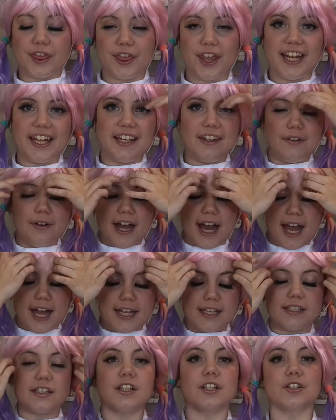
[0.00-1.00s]
Thank you
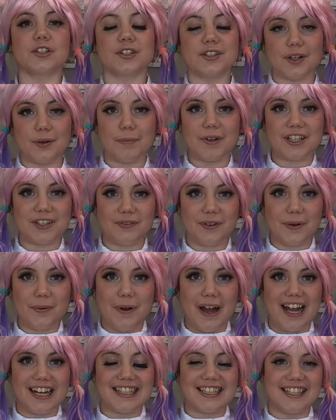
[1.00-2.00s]
guys so much for
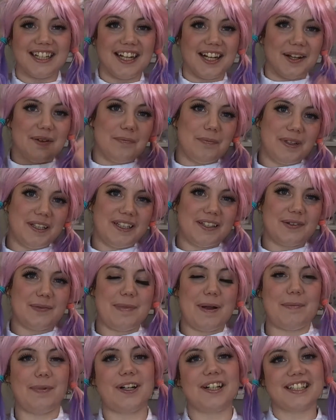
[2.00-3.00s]
watching. Please
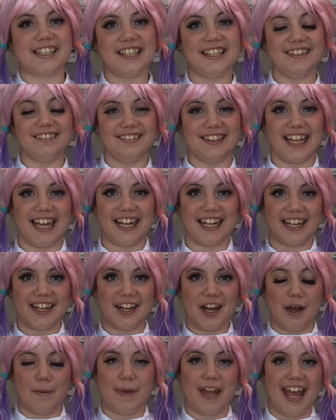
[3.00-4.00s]
remember to like,
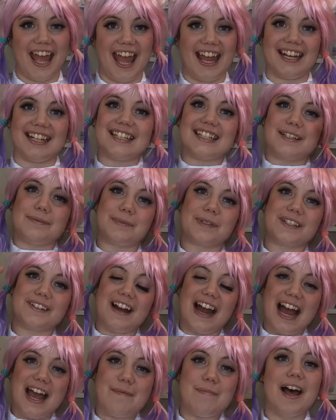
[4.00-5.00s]
comment, and
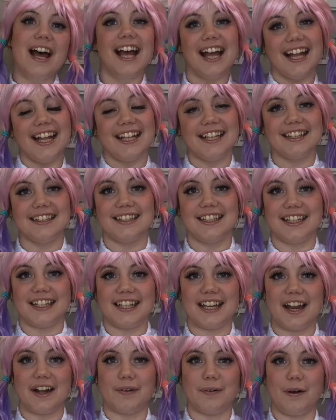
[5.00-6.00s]
subscribe.
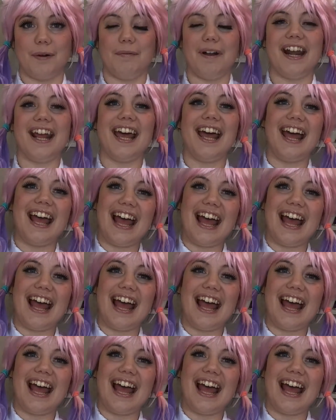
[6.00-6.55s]
Liliana Rowena.